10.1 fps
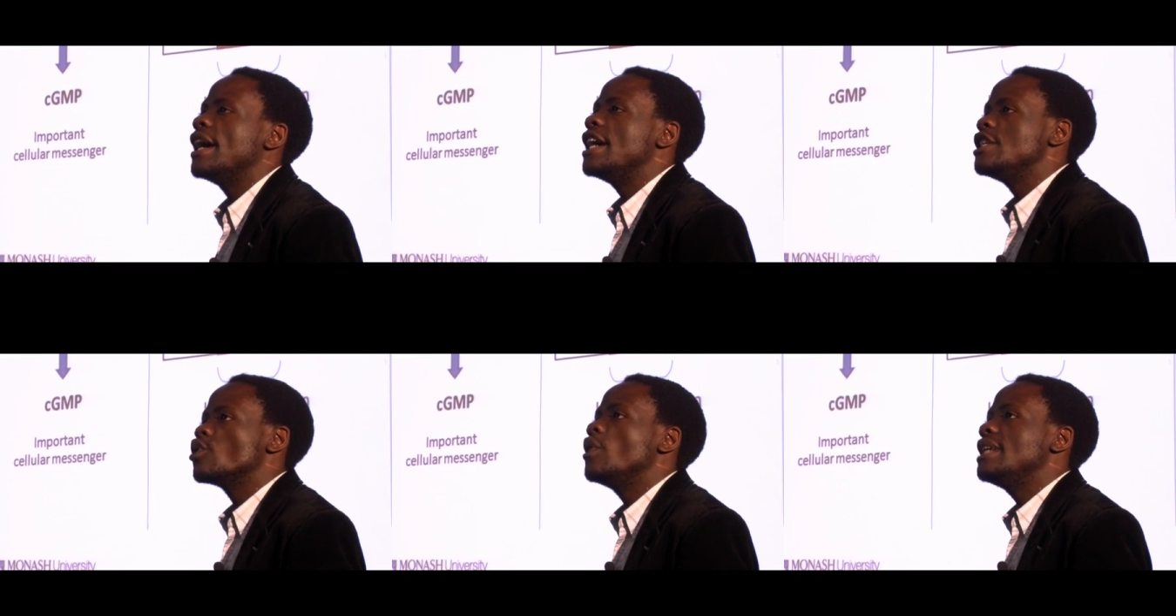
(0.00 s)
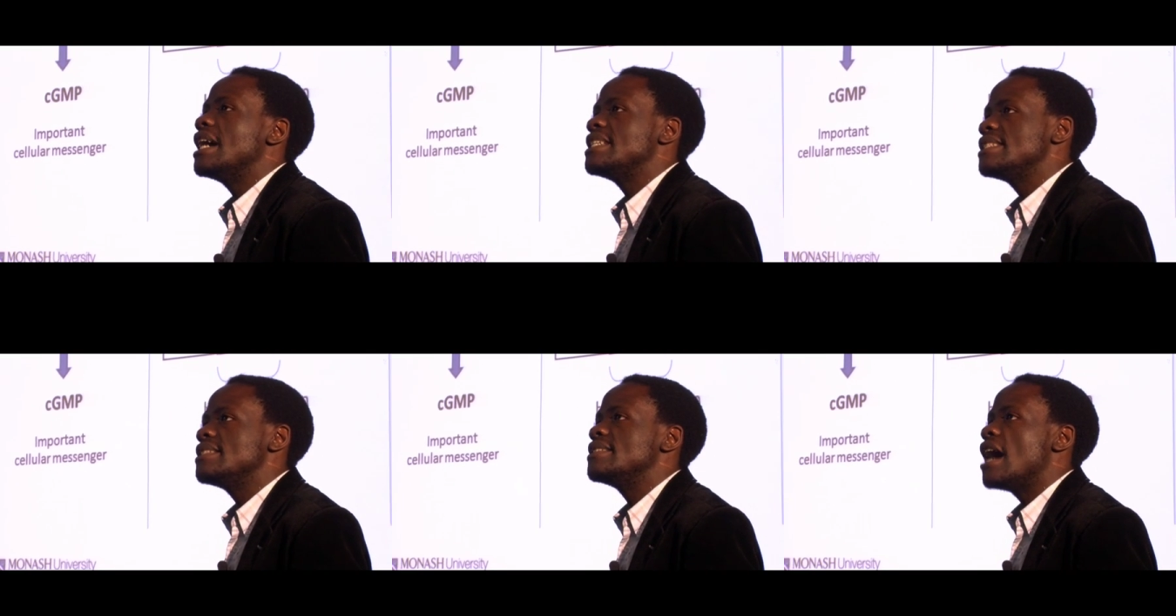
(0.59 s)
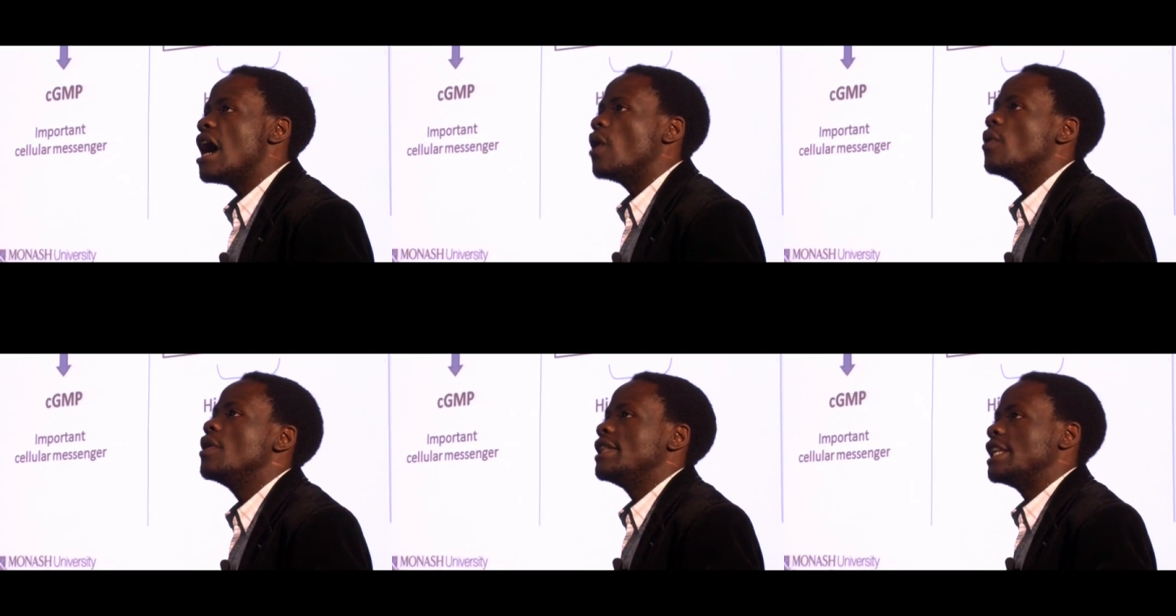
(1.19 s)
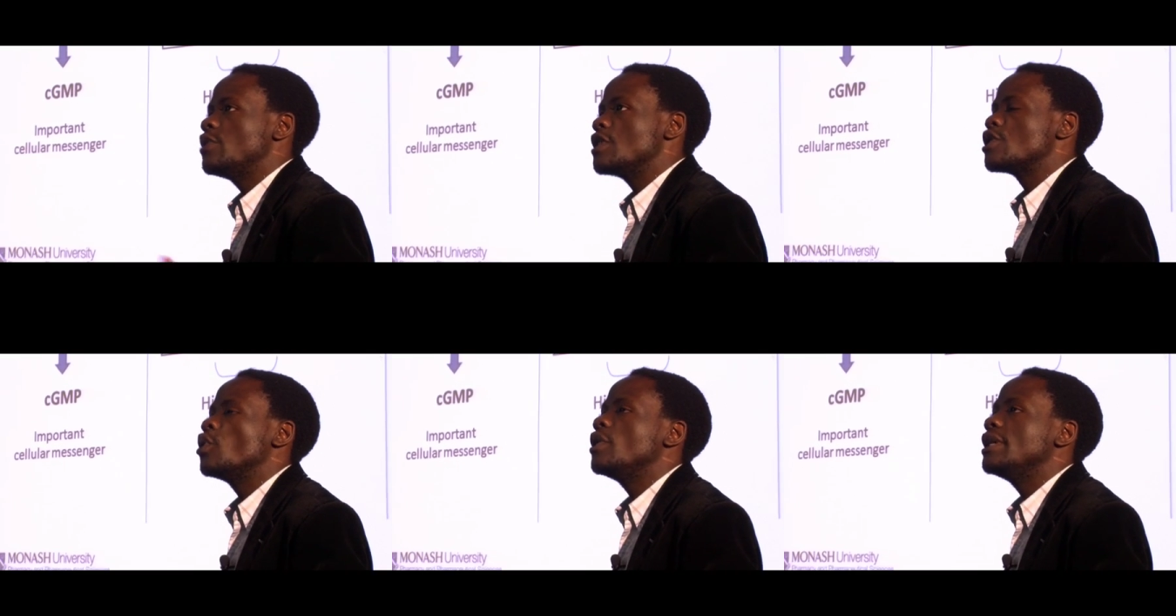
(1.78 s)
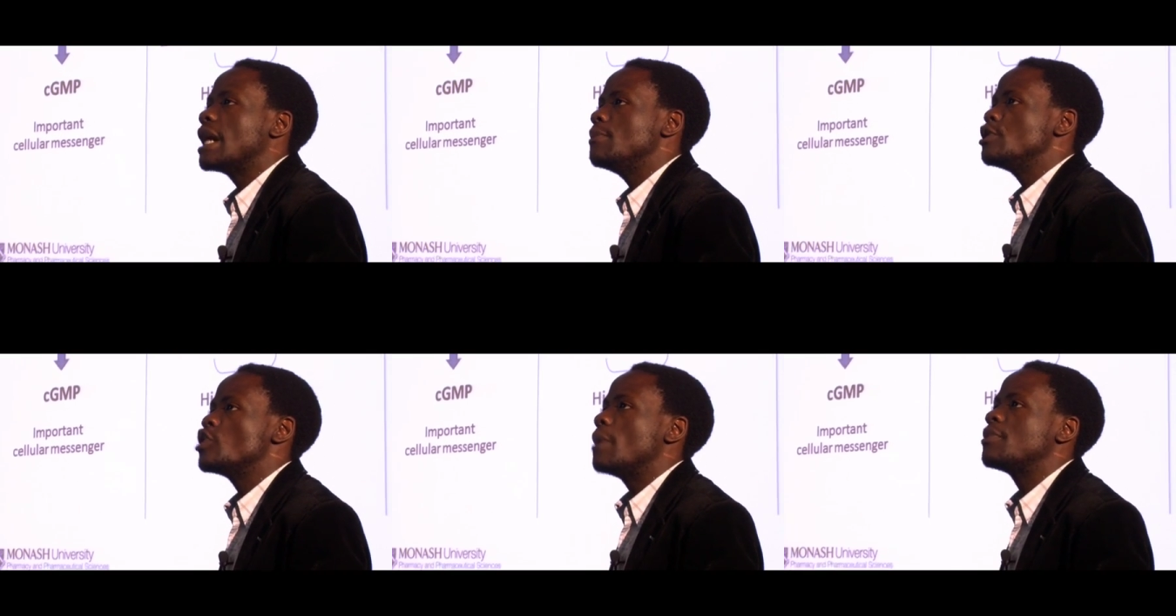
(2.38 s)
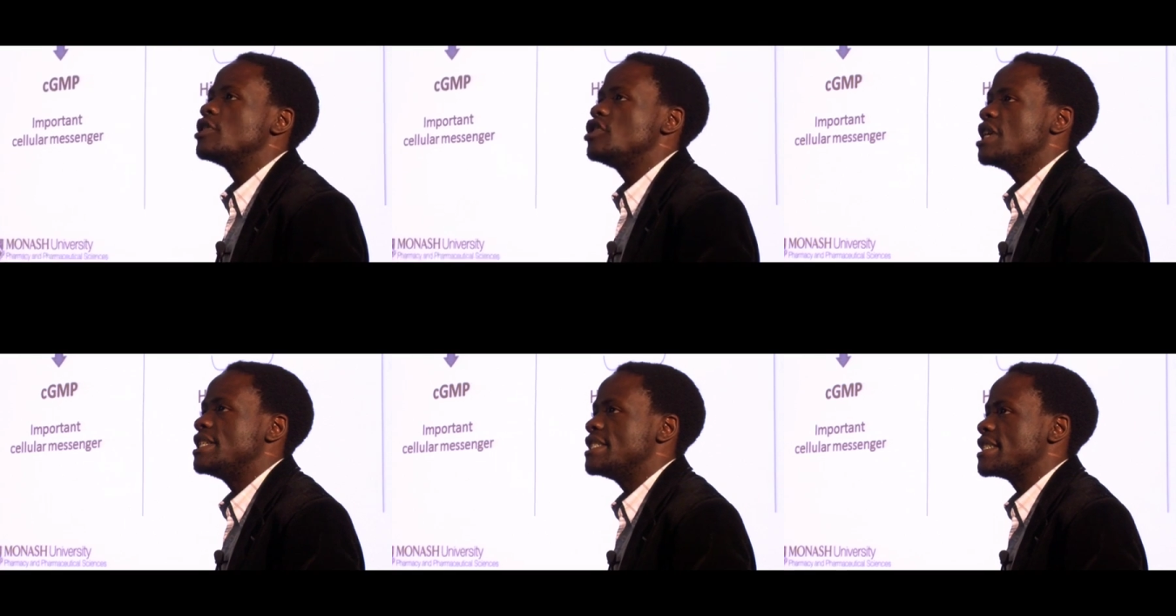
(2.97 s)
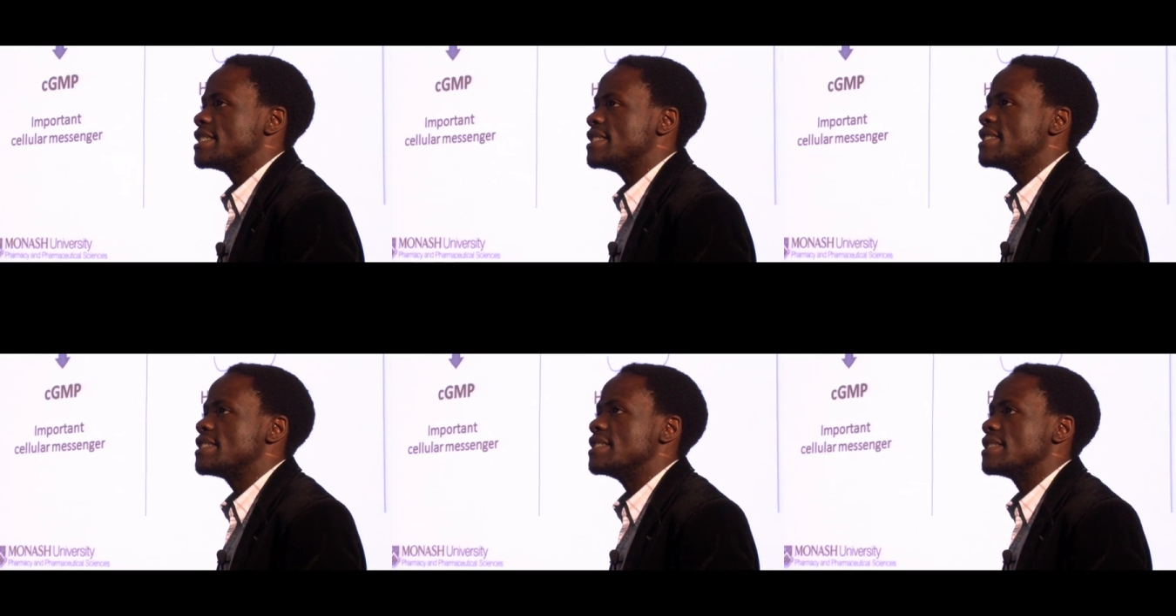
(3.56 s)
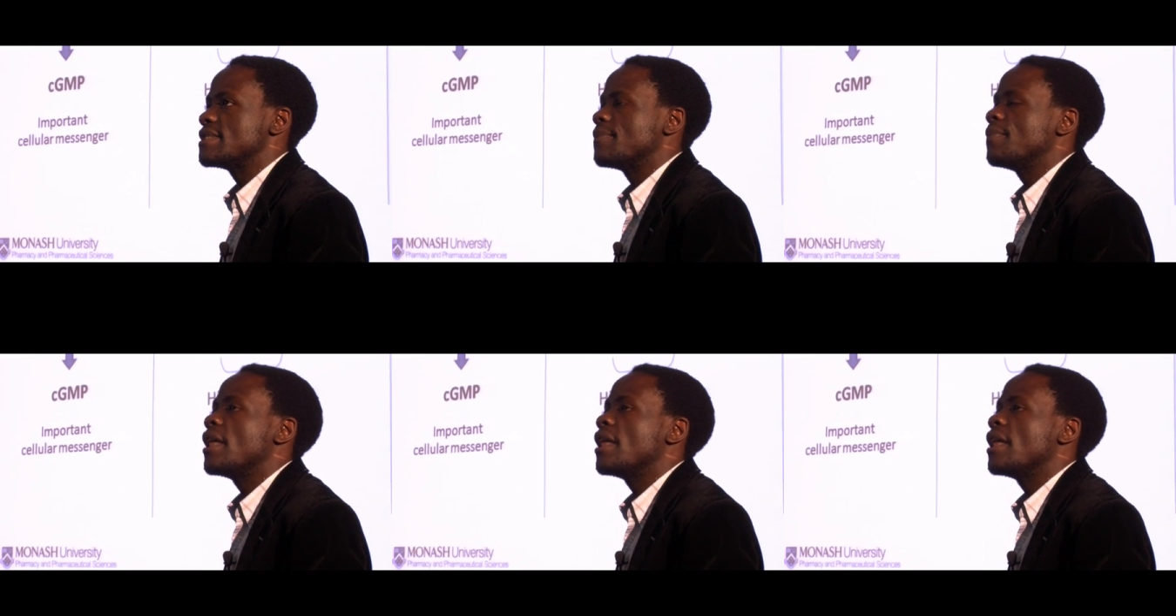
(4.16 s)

and it's only until now that we are slowly coming to appreciate its existence.